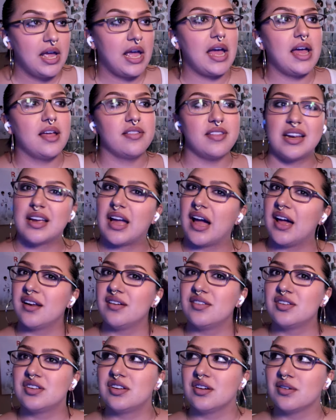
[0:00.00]
and they kind
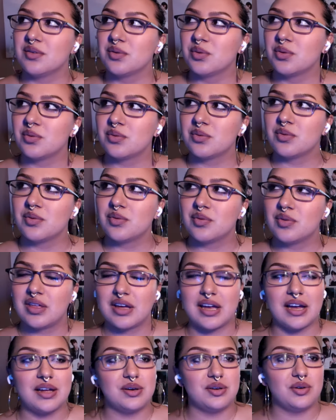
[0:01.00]
of do they
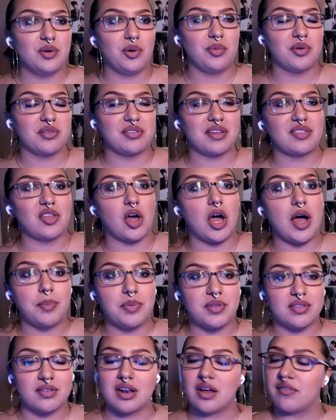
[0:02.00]
kind of do almost like the
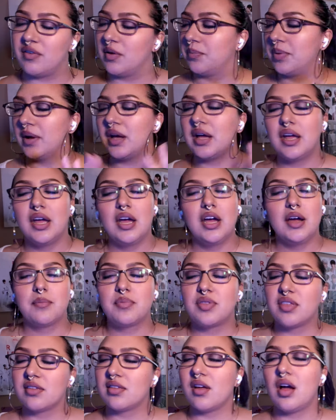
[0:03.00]
opposite of it but
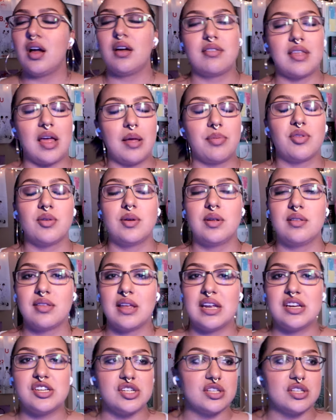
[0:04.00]
the song is absolutely insane.